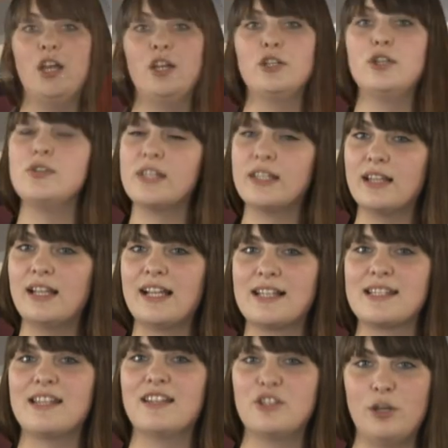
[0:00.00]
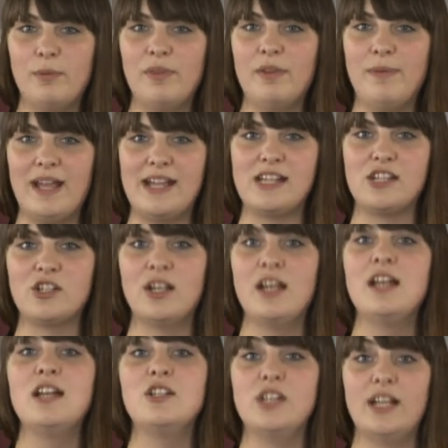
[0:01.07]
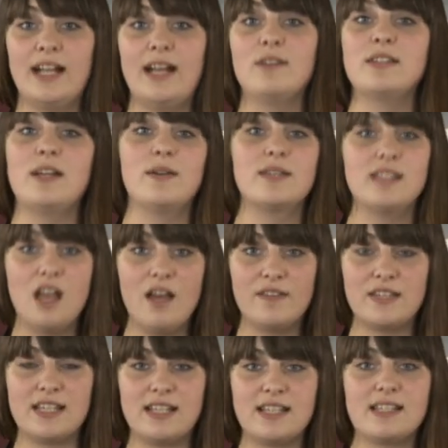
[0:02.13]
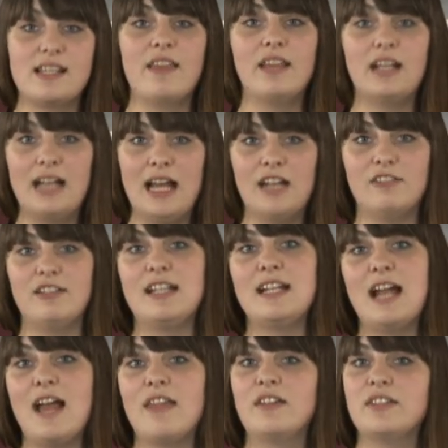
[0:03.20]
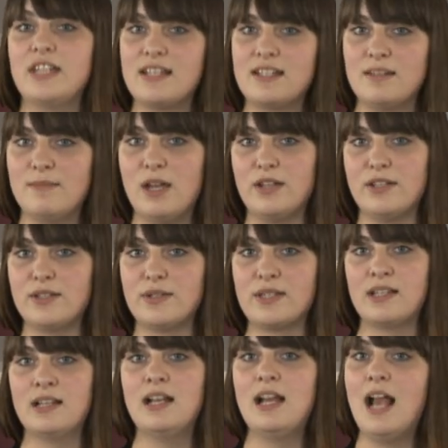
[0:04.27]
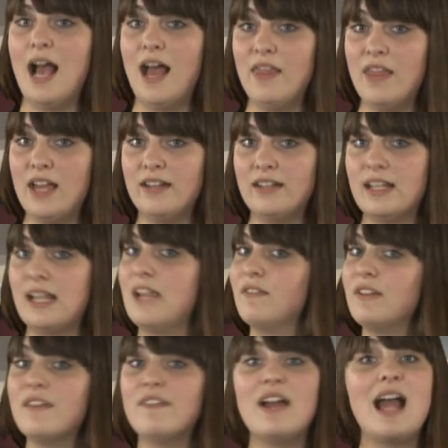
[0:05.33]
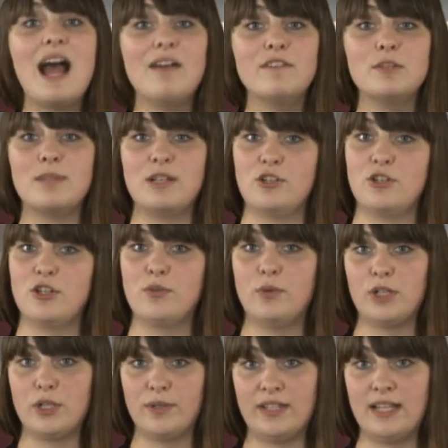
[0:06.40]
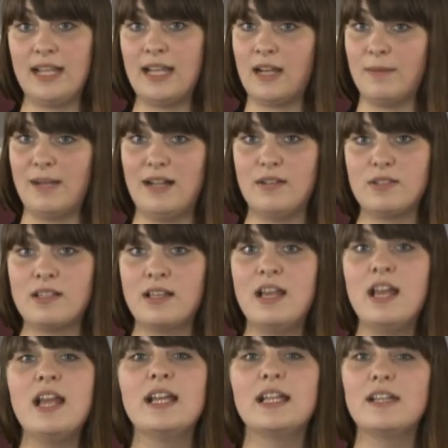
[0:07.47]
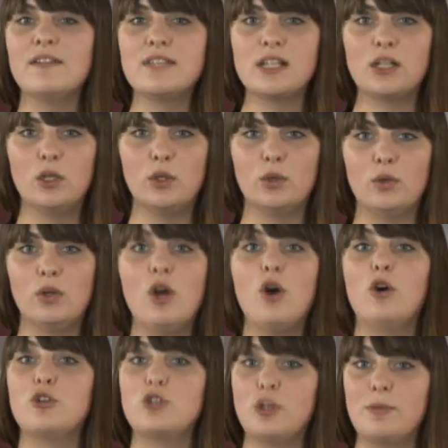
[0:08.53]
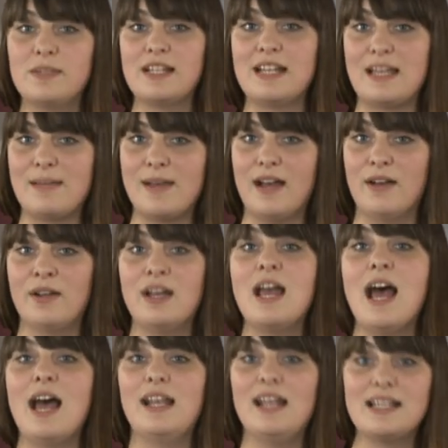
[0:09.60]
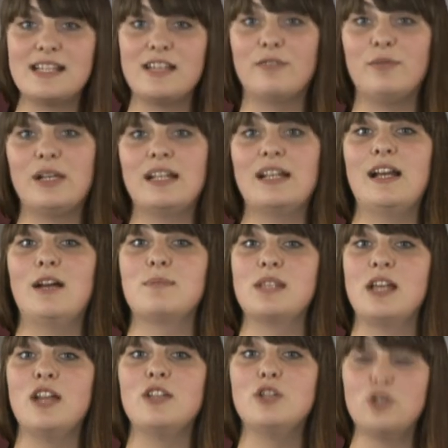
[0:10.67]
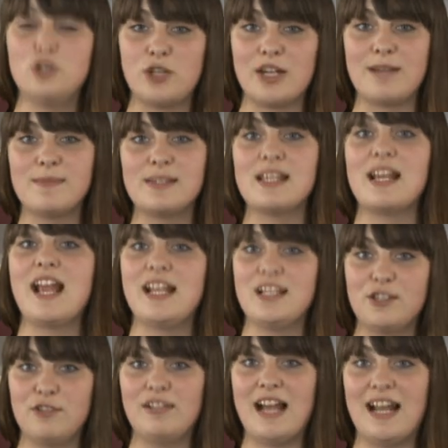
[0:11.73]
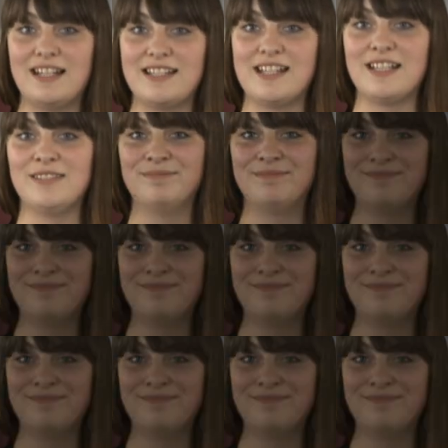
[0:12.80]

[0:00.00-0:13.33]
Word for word: Using the links at the top of the page, check out our services, the gallery and the testimonials, and then, even if I haven't mentioned what you were thinking about, give us a call or drop us an email and let's see if we can help turn your dreams into reality.